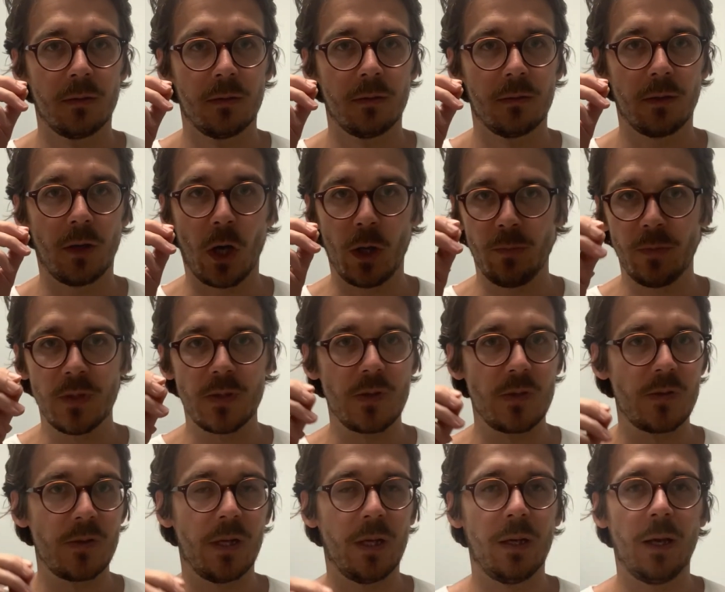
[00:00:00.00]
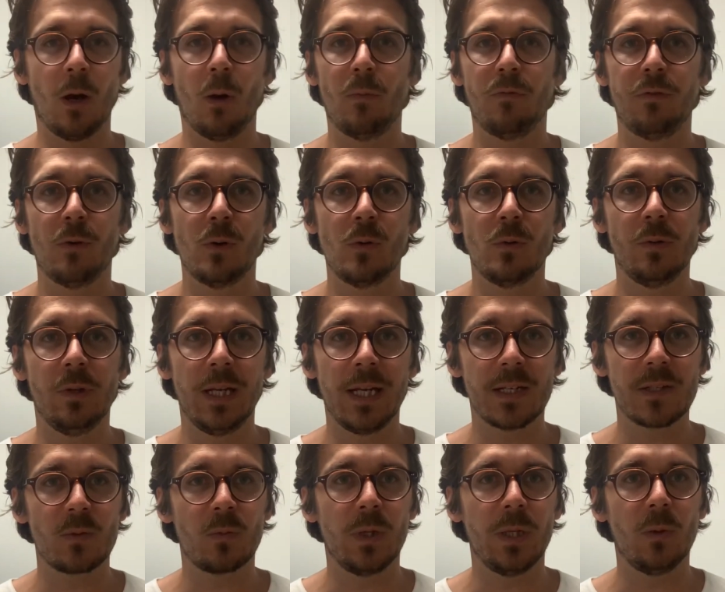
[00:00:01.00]
Hope this is helpful.
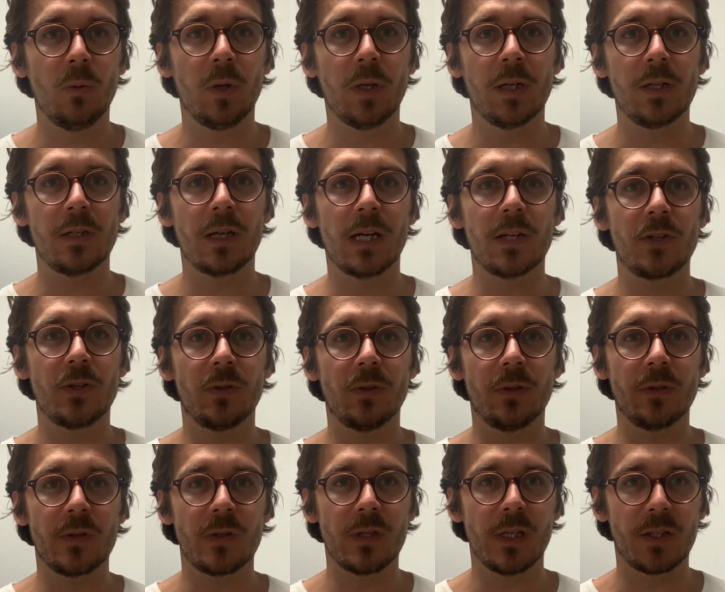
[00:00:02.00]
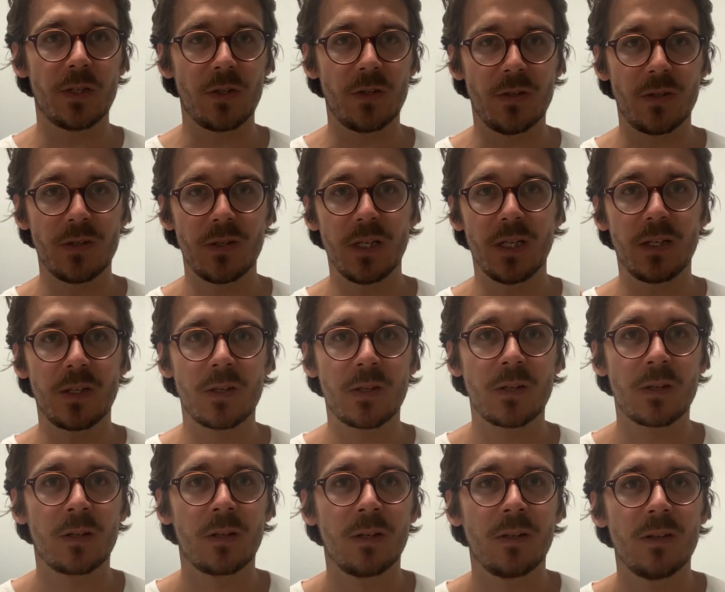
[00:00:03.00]
Next week we're going to touch on section
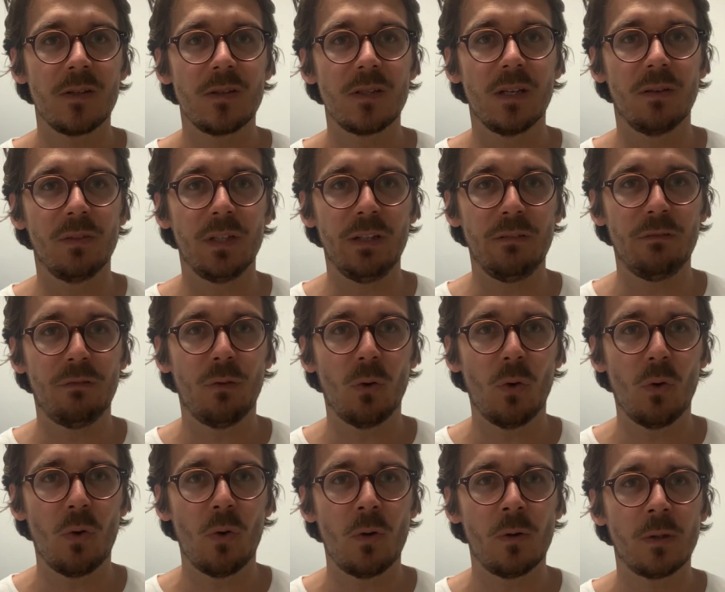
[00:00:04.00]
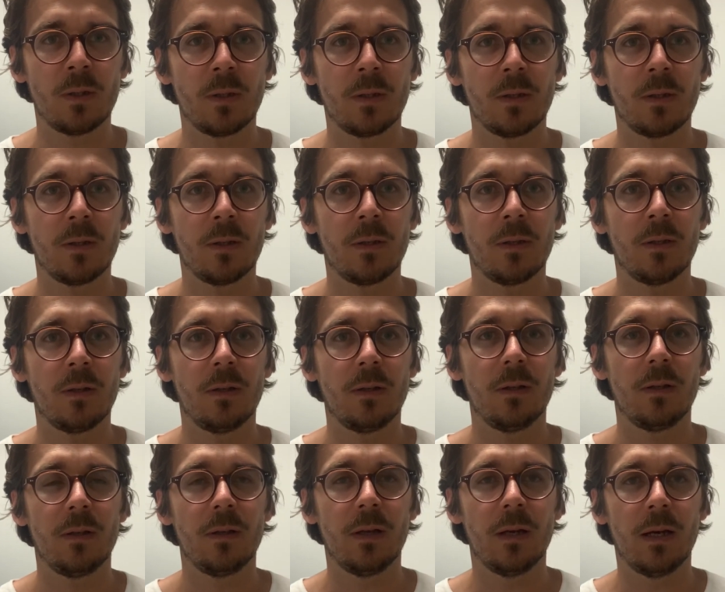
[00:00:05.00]
674
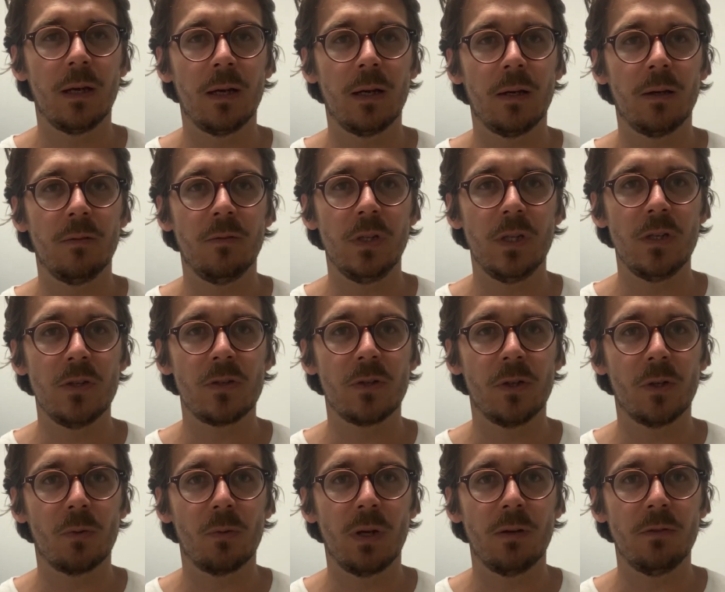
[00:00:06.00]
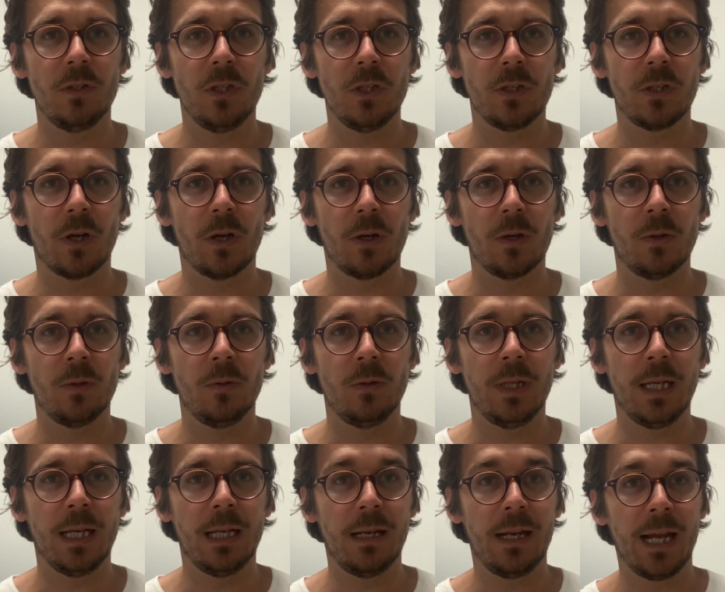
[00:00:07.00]
of the Internal Revenue Code
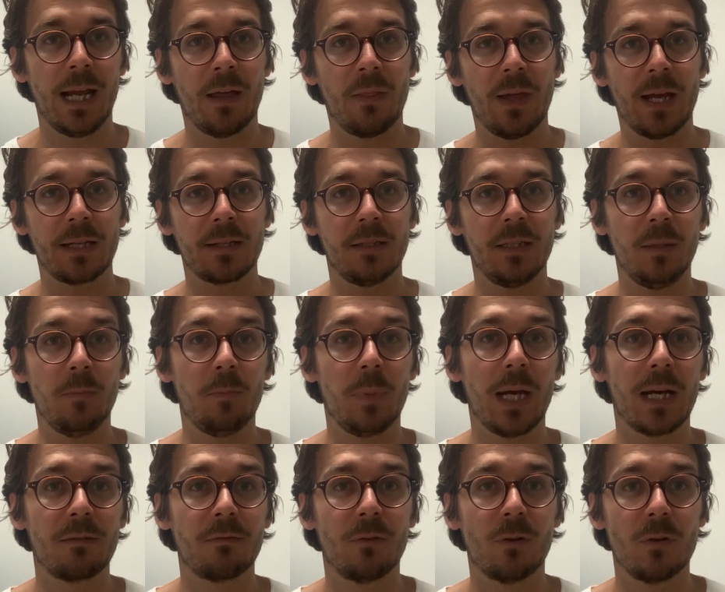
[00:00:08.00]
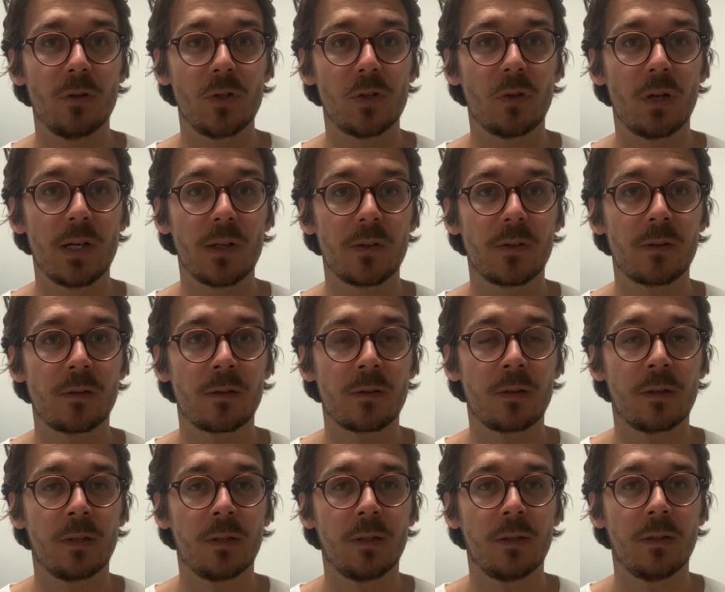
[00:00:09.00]
and how that can impact foreign
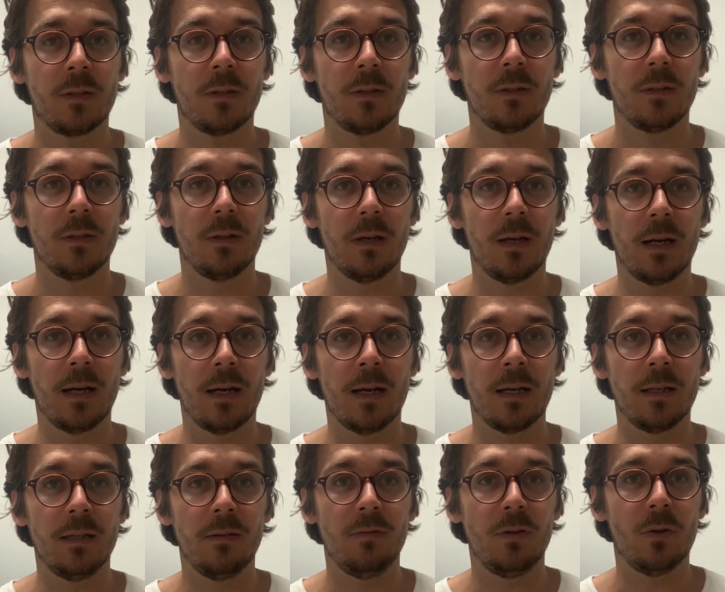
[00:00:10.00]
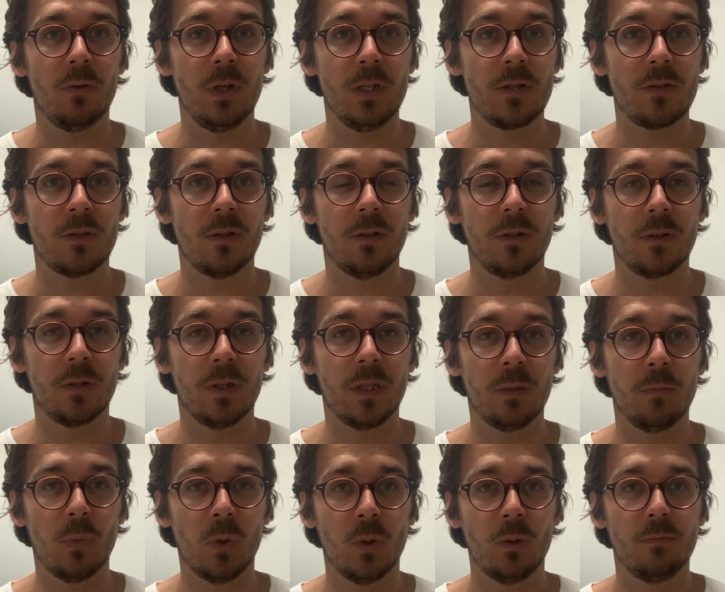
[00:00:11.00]
trusts. If you're interested in
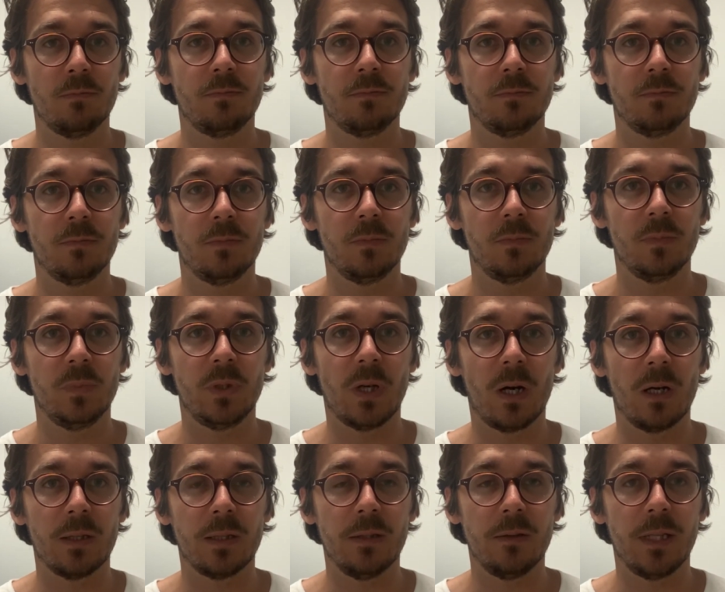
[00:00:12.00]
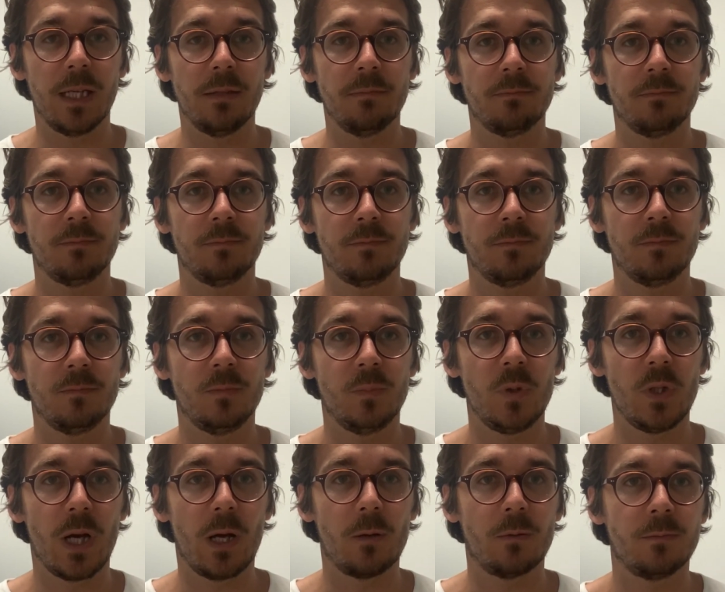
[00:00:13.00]
learning more, dial in then.
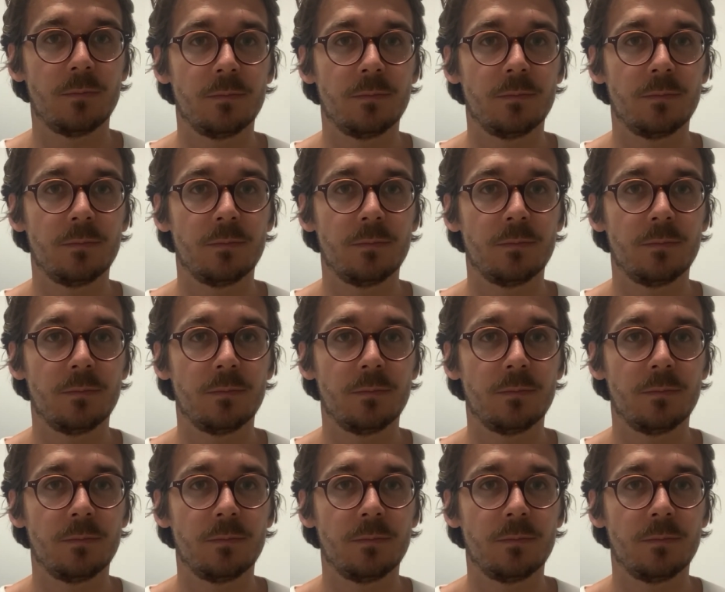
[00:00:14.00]
Ciao.